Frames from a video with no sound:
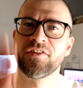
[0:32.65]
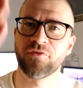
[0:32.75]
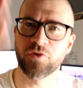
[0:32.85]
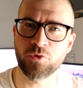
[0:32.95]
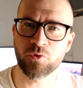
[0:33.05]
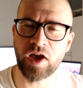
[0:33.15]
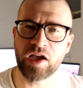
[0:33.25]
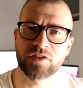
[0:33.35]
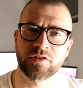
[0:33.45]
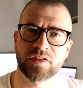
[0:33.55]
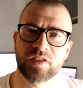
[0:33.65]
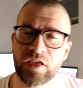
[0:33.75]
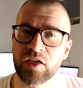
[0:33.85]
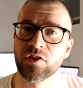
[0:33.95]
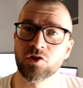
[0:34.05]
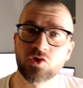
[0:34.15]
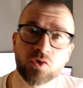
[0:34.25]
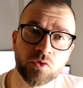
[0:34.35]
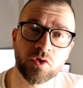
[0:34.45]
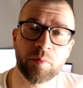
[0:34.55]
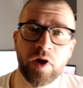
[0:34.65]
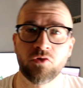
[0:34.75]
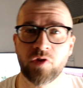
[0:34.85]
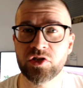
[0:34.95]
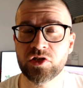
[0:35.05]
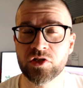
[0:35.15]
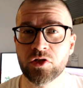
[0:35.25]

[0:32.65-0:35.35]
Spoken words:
for you guys to see the truth about Russia.